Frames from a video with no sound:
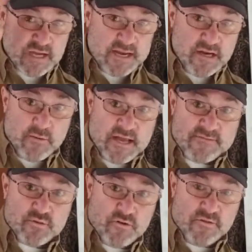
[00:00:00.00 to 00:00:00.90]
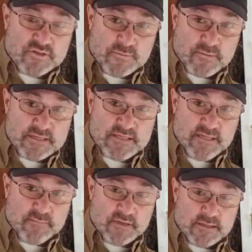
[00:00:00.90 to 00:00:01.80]
I know I have 12 volts up on my
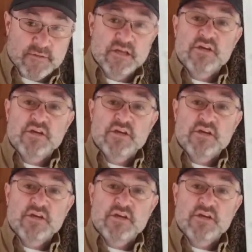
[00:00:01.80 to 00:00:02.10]
ceiling plenum.